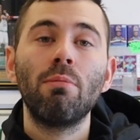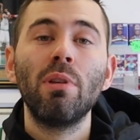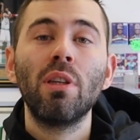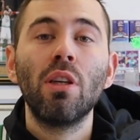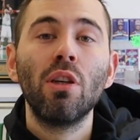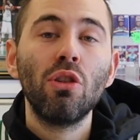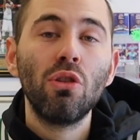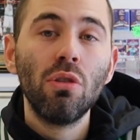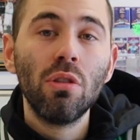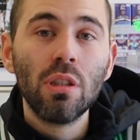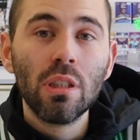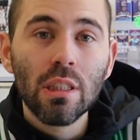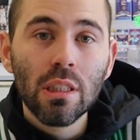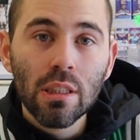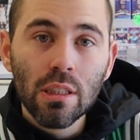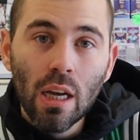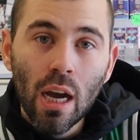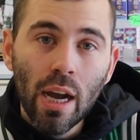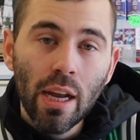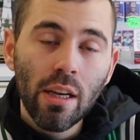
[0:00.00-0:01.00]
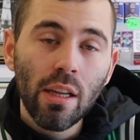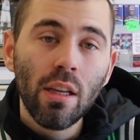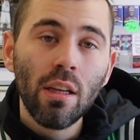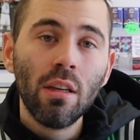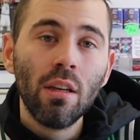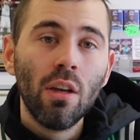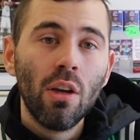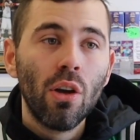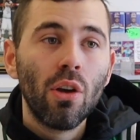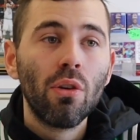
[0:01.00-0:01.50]
because you're
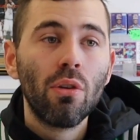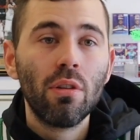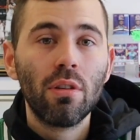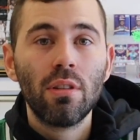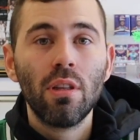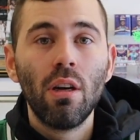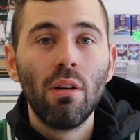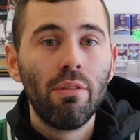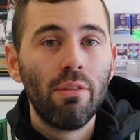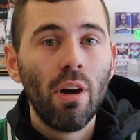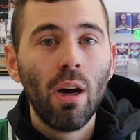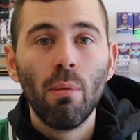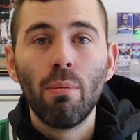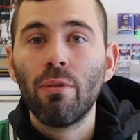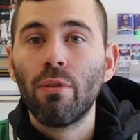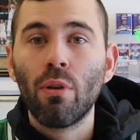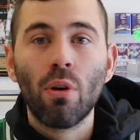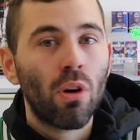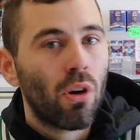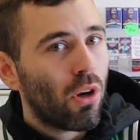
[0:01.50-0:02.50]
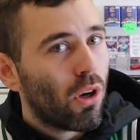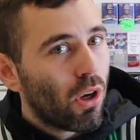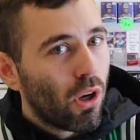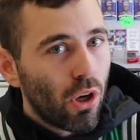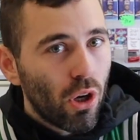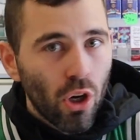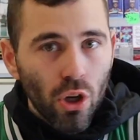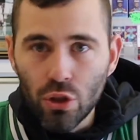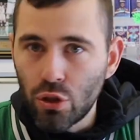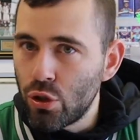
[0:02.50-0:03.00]
signing yourself up for
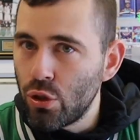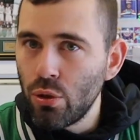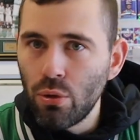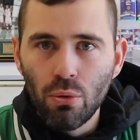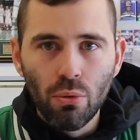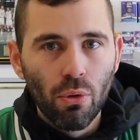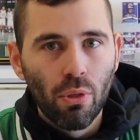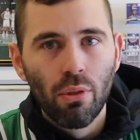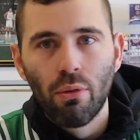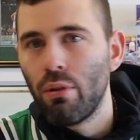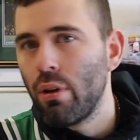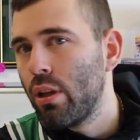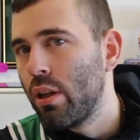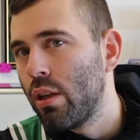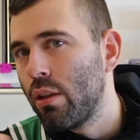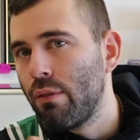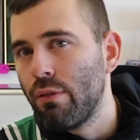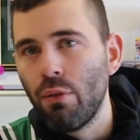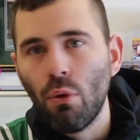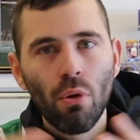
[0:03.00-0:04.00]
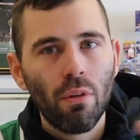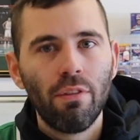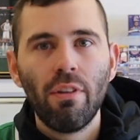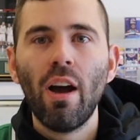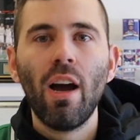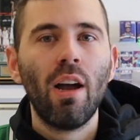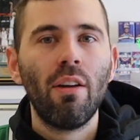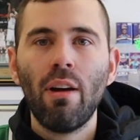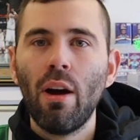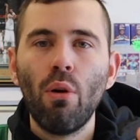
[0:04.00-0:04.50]
a 2, 3, 4,
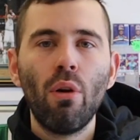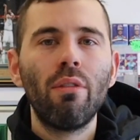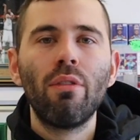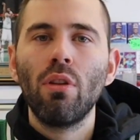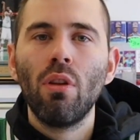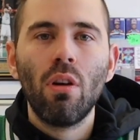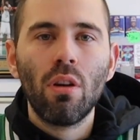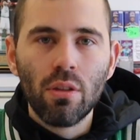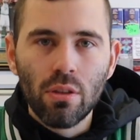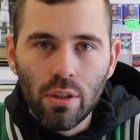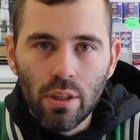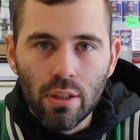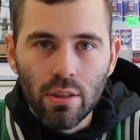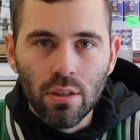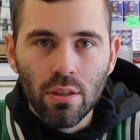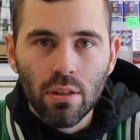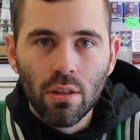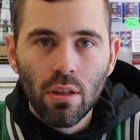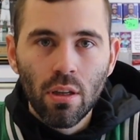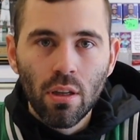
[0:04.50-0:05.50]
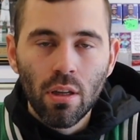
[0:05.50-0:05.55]
5, however long lease.